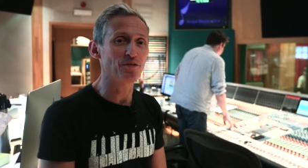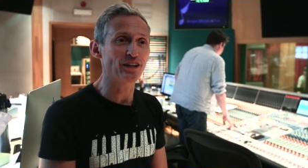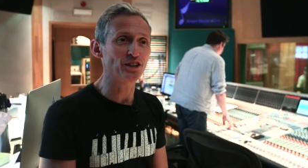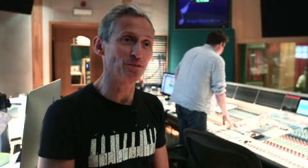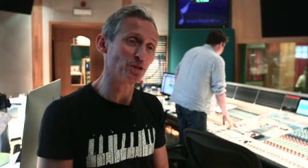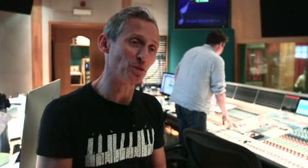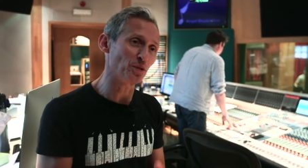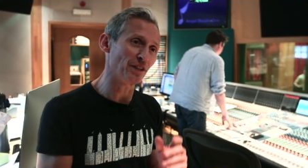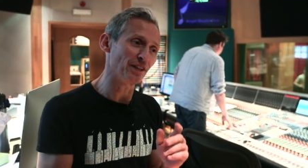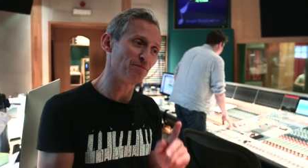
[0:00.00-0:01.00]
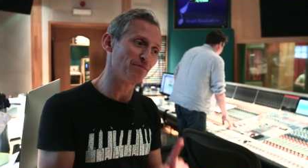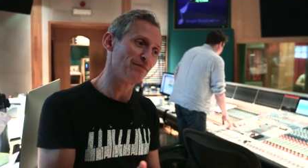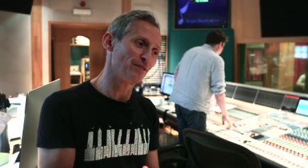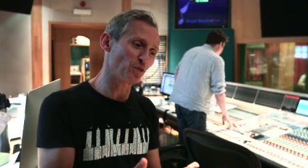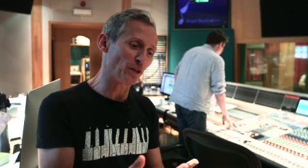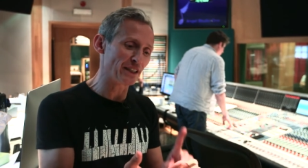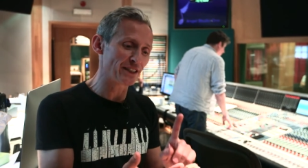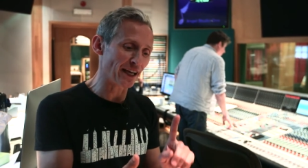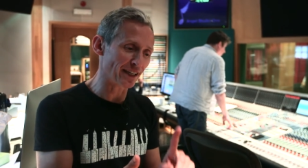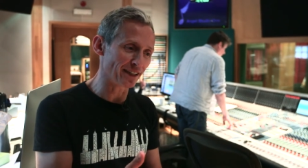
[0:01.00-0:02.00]
we've actually recorded a 20
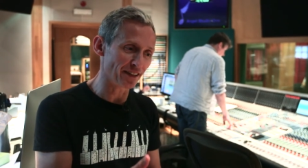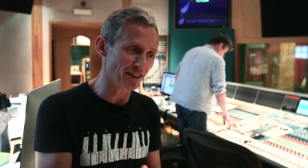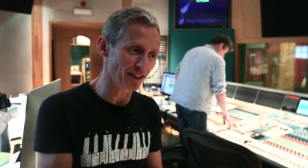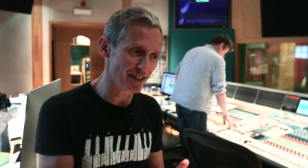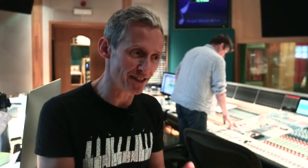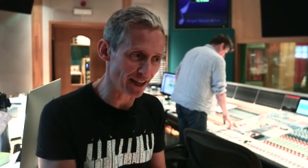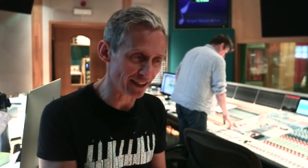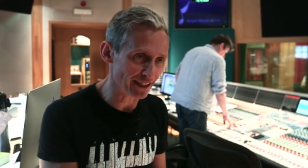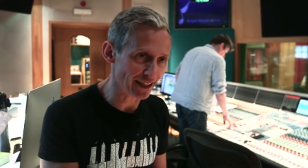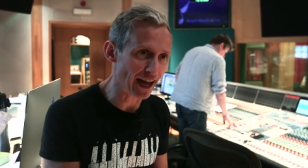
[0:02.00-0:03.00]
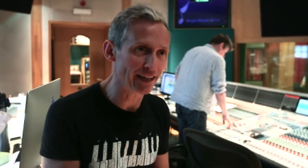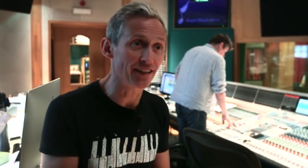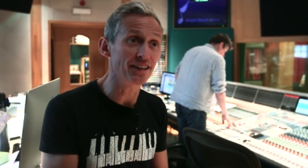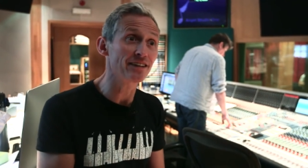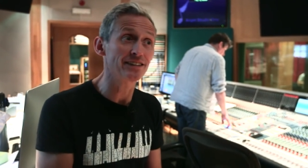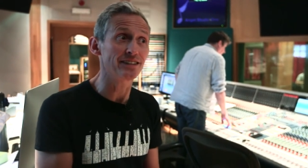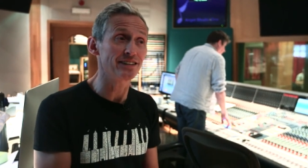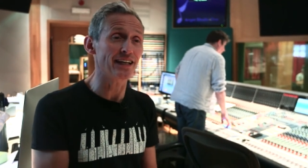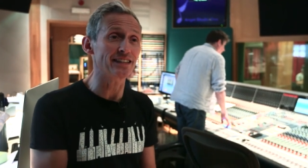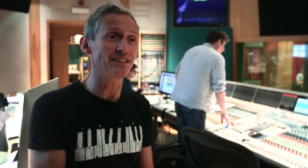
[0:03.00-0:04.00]
second, a 30 second, and a 90
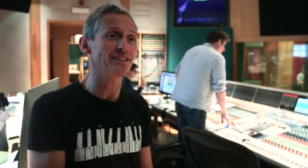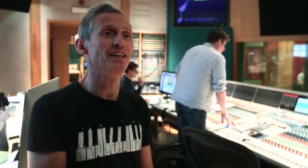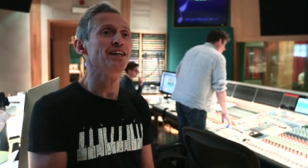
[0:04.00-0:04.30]
second